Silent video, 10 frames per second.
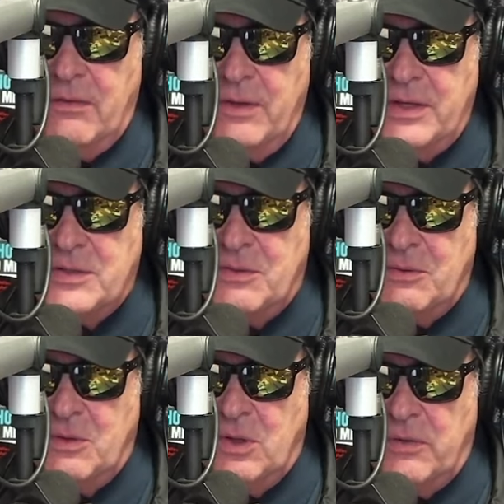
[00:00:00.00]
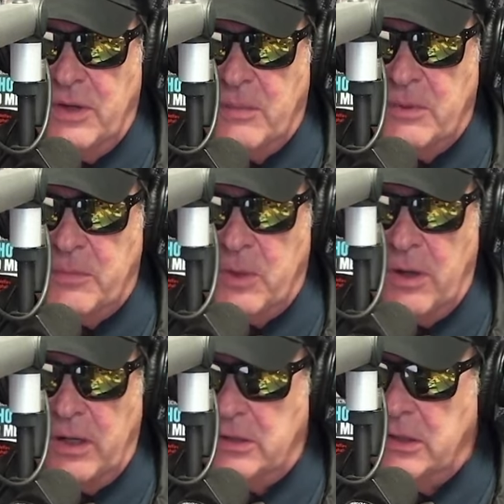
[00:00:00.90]
Everything's good there, but the
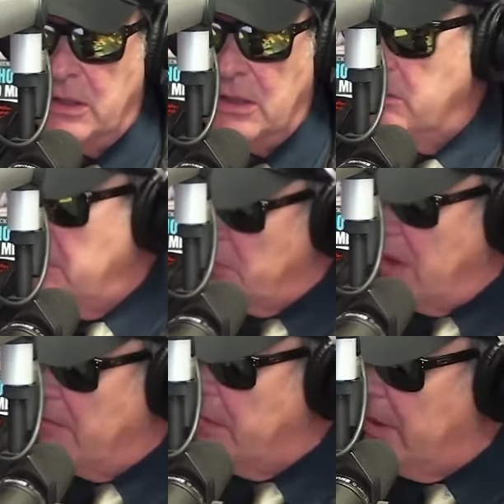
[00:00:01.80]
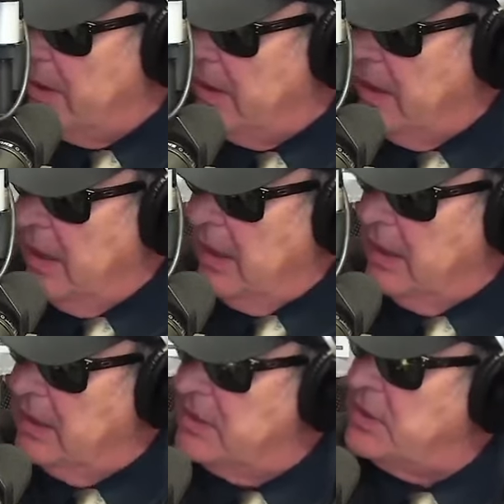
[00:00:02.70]
product that you have in your hand
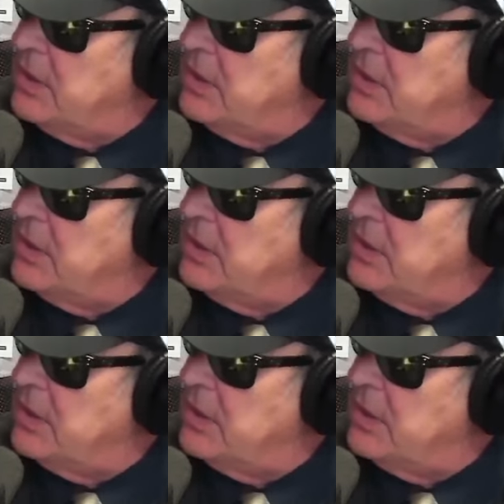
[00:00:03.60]
is